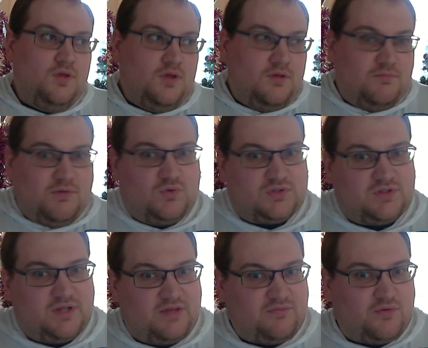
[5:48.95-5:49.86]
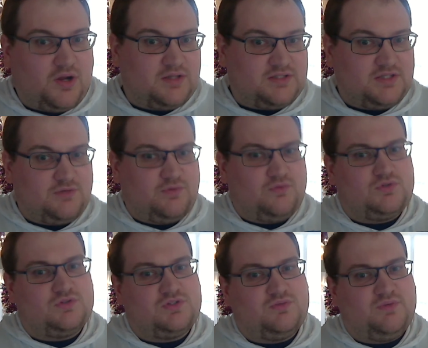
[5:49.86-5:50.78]
But also in F1 cars, they're doing all
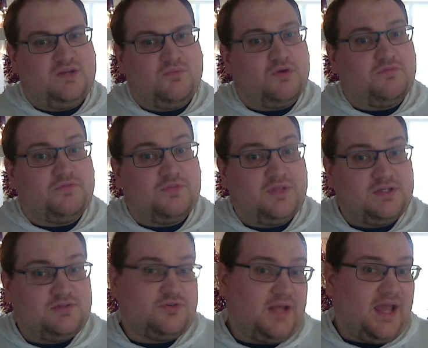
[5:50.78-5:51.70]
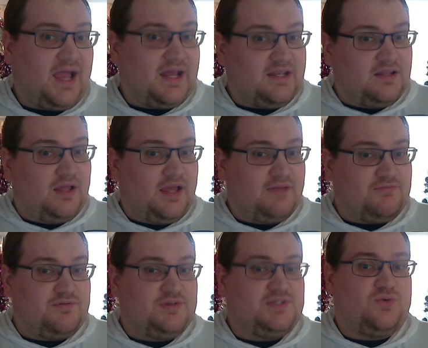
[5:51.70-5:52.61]
sorts of weird and wonderful things, trying to add, like
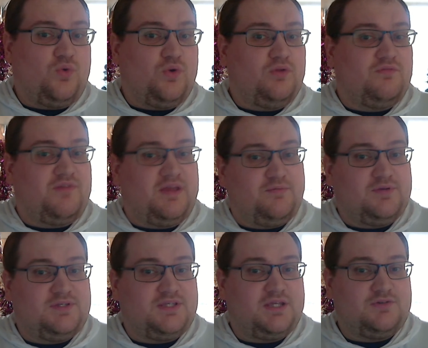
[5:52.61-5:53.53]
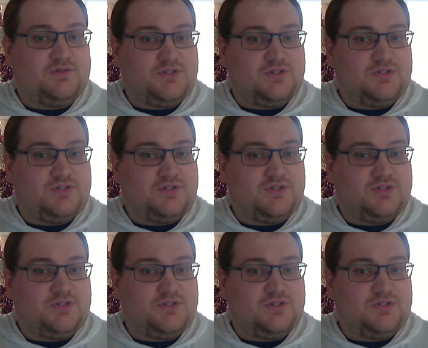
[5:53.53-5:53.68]
for instance, oil vapor, etc.,